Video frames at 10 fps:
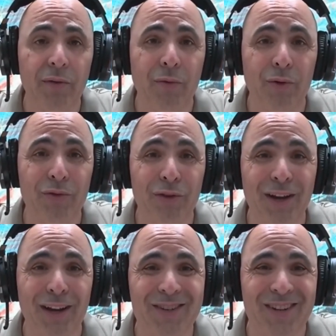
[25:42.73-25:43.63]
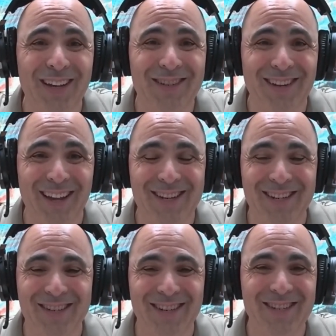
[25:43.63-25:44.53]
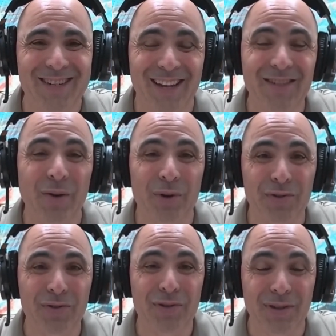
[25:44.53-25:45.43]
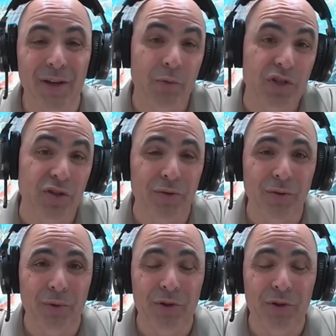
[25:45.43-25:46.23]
Air Force in the United States in 1960. That's how we still do.